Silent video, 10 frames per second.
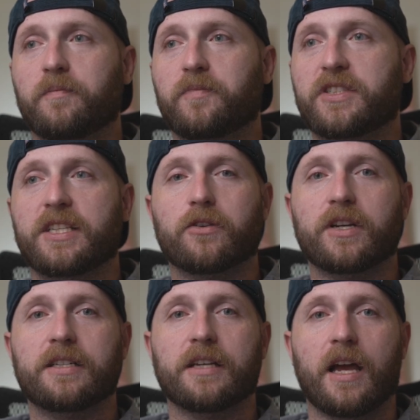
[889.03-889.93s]

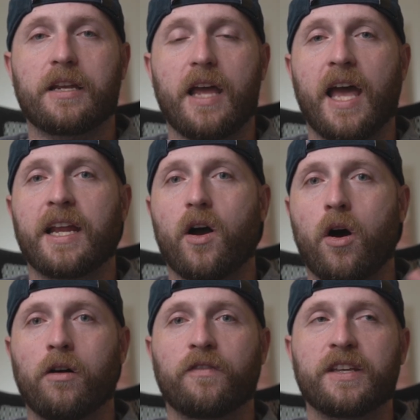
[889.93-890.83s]
series and edit
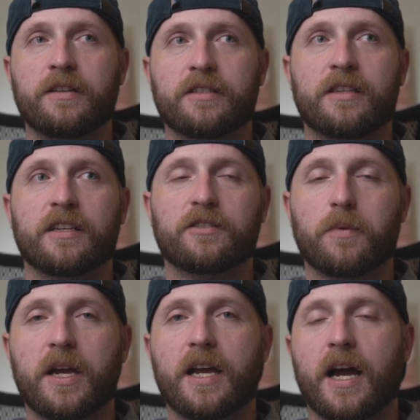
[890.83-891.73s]
all of these this
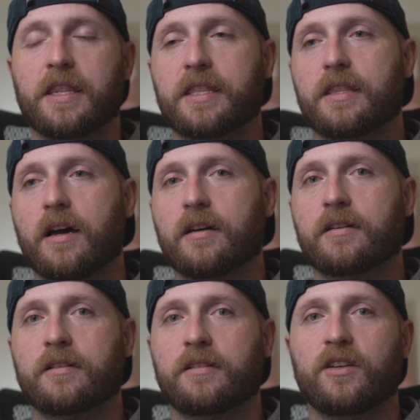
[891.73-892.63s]
way.
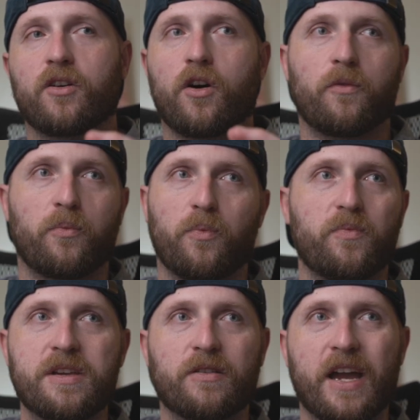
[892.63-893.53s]
all
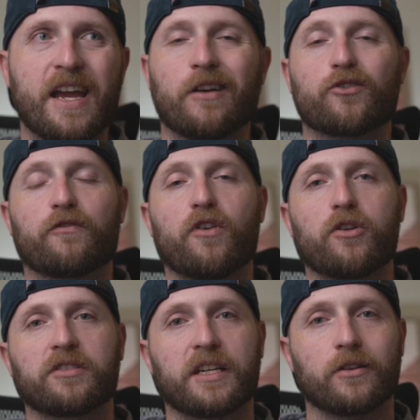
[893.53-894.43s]
800
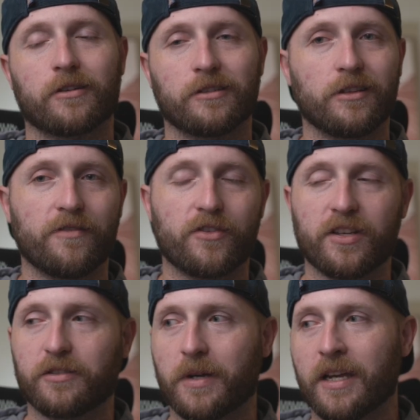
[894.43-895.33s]
photos that you're going to deliver
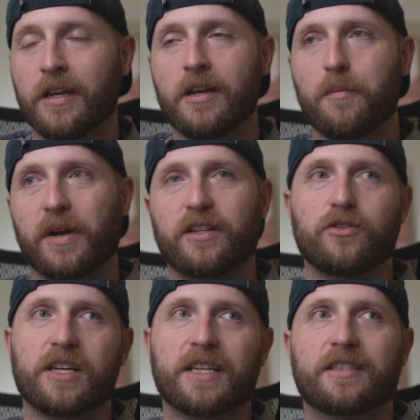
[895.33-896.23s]
this way. But I
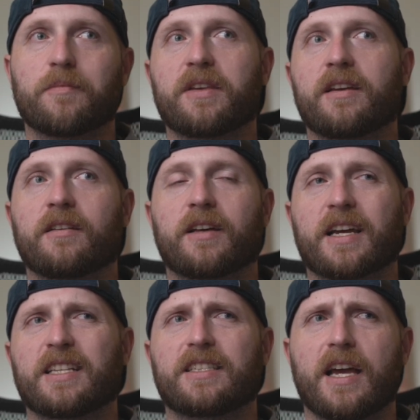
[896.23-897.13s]
do think it's something,
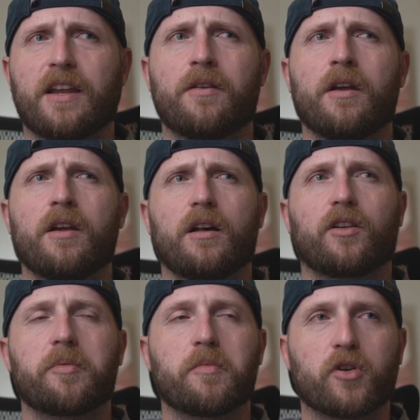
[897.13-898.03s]
like I said,
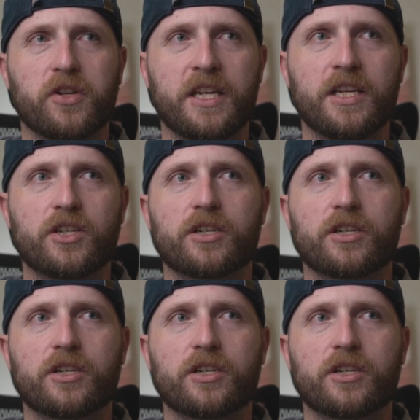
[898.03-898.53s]
a little bit more niche